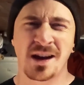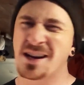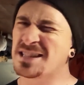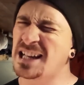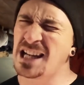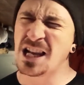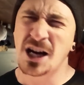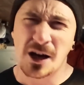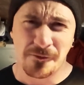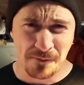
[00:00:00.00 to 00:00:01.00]
because I
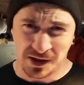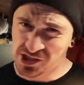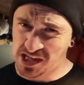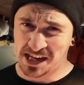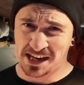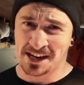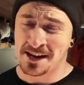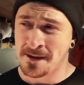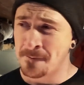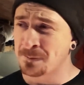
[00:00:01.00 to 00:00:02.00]
love my chicken,
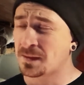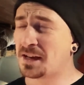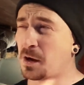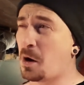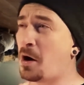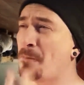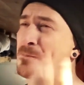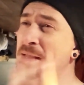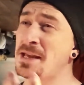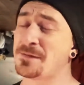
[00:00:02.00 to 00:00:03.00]
and
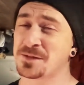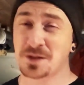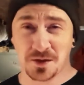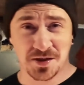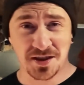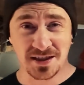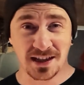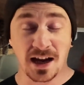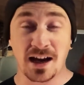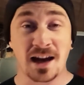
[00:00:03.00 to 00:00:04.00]
beef and sausages,
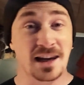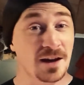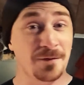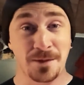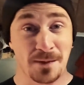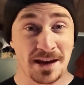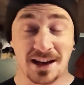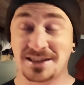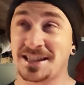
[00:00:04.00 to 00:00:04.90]
I love the meat,